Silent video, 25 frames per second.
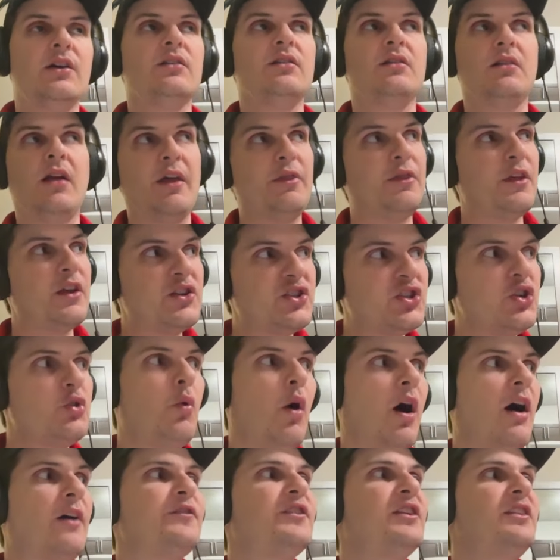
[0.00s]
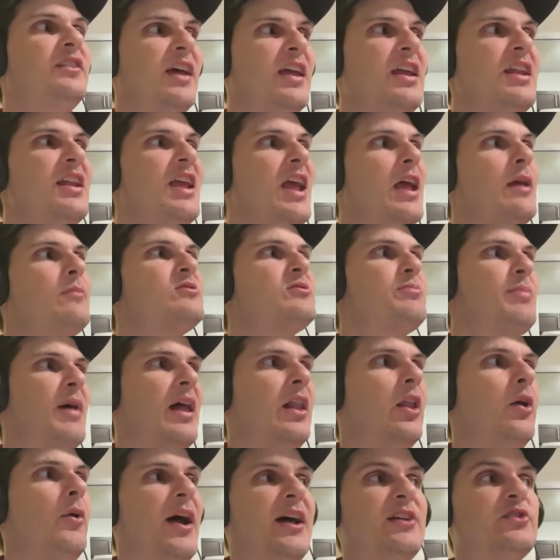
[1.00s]
I think too often late in games,
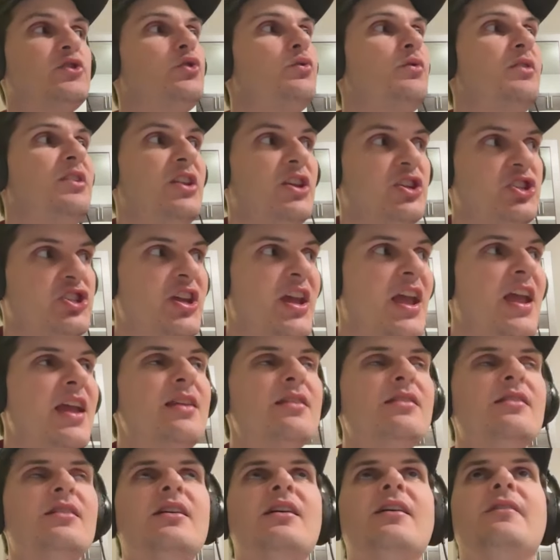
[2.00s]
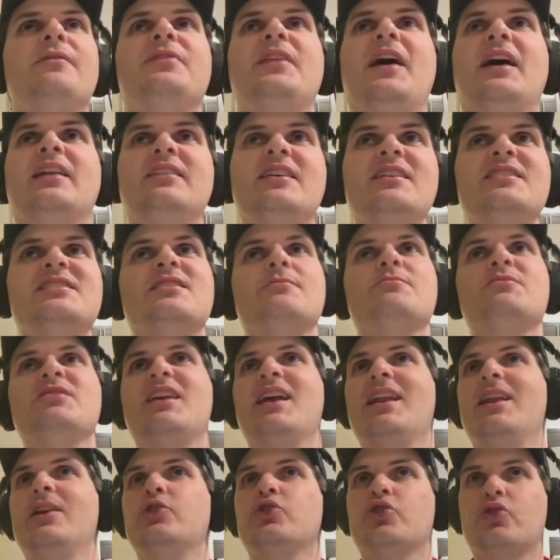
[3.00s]
Paolo has to initiate. That leads him to
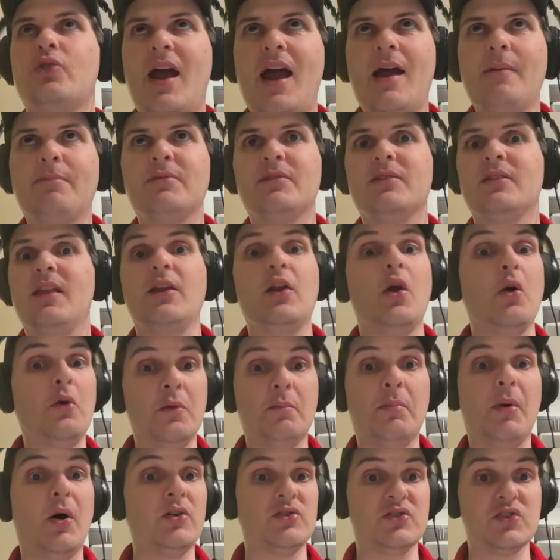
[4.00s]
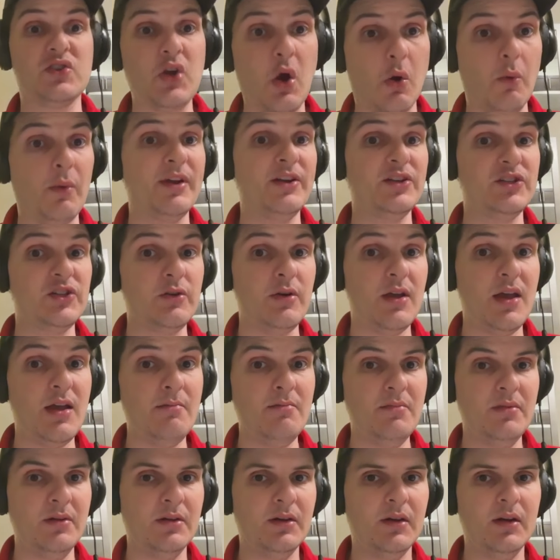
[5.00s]
getting trapped. They know the ball's going to
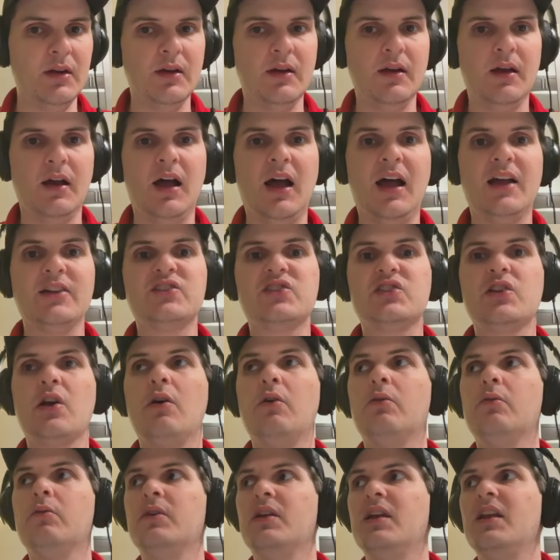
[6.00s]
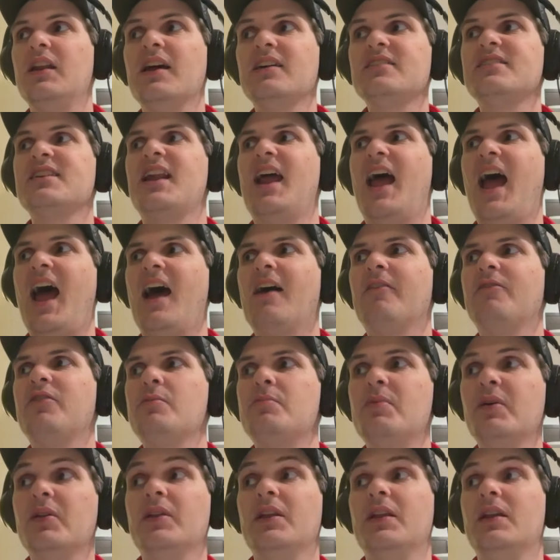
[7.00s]
him. And so he doesn't have the
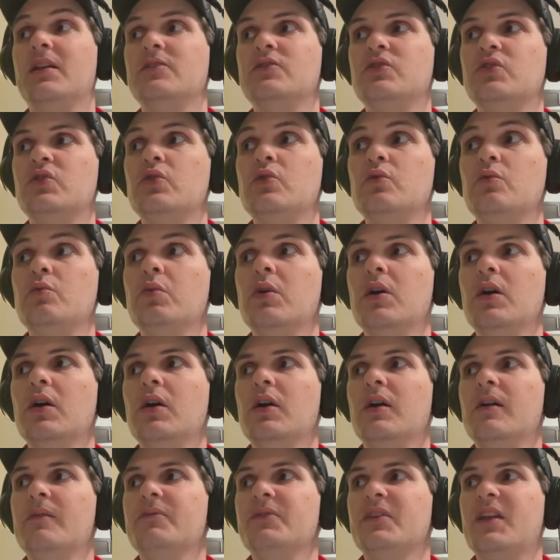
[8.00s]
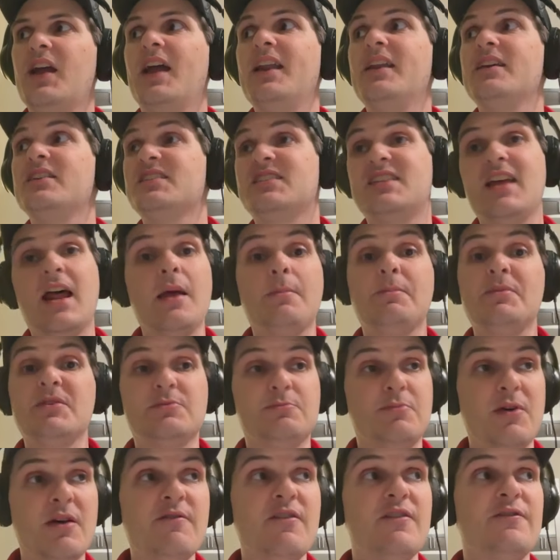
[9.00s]
ability to kind of set up his
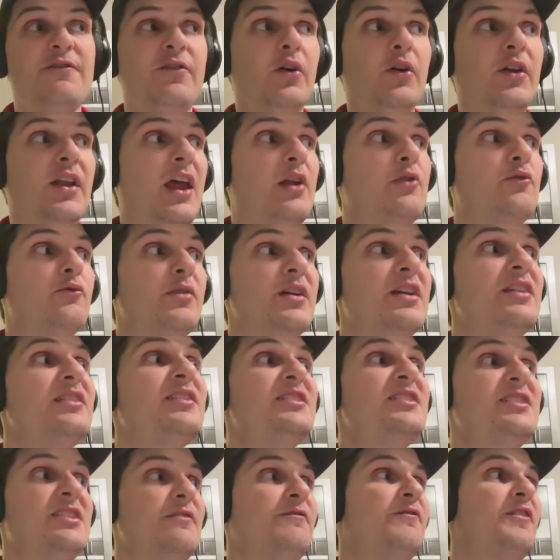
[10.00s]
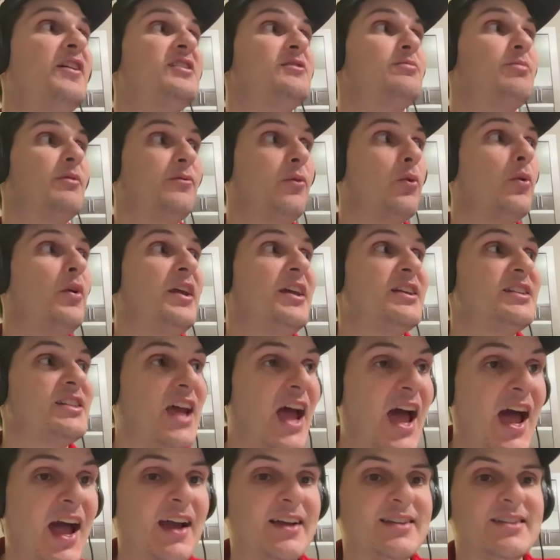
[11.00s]
pivot foot and read the defense before he
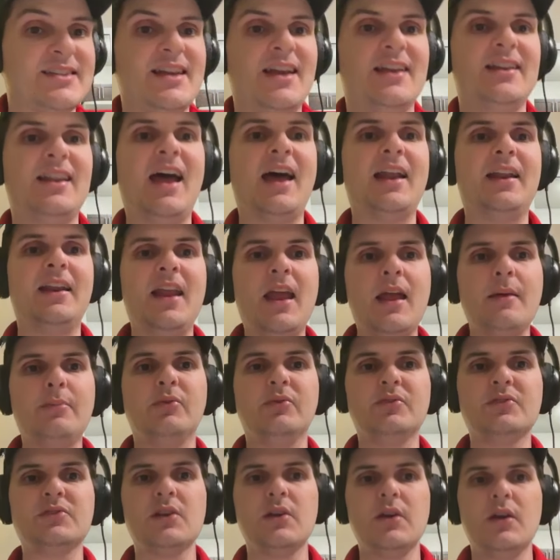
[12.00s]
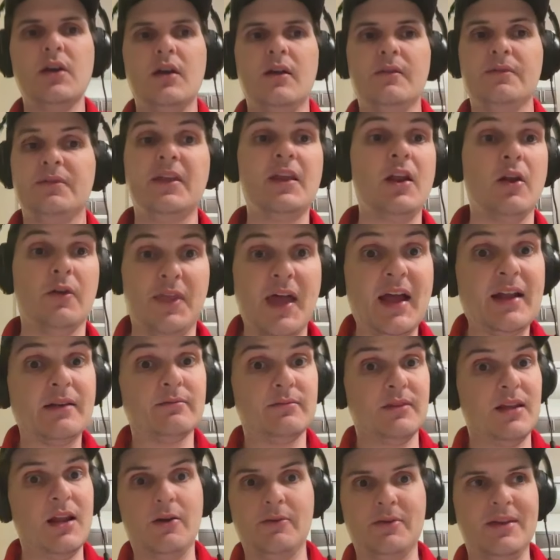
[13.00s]
attacks. And that enables, you know, that,
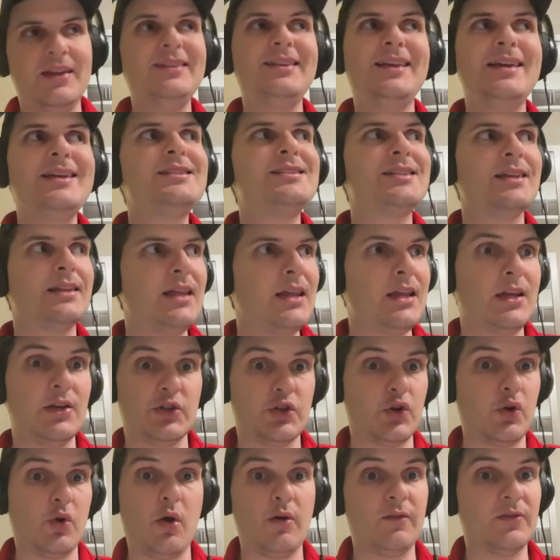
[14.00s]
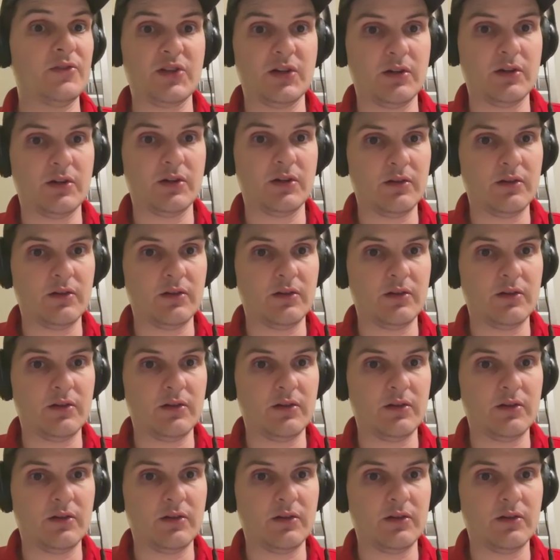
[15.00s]
you know, he leads the league in turnovers and